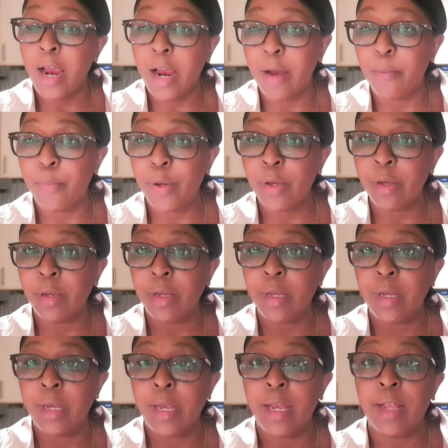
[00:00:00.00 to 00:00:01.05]
happy,
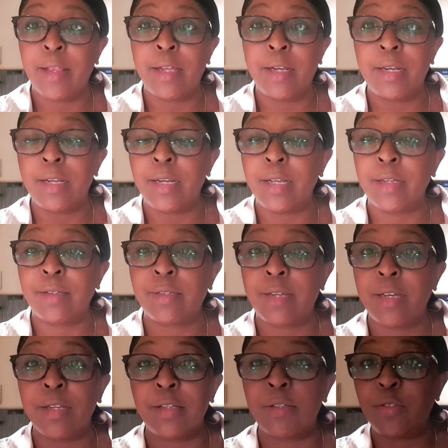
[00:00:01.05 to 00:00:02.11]
and then the next
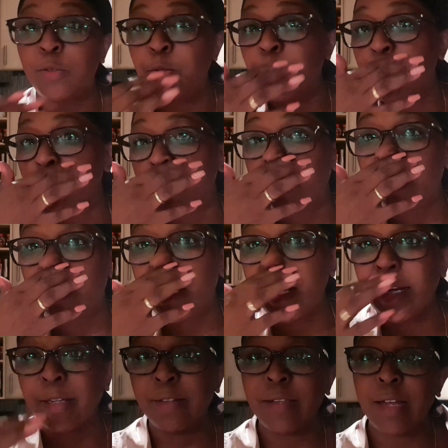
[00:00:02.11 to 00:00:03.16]
days you just
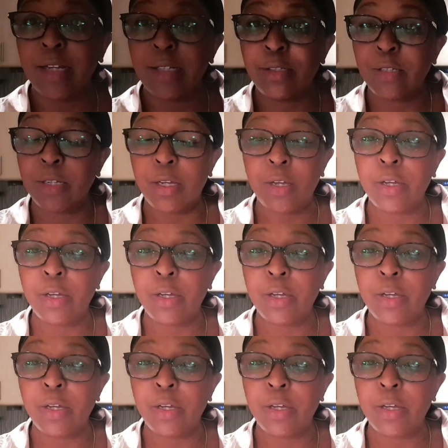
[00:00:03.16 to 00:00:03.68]
realize that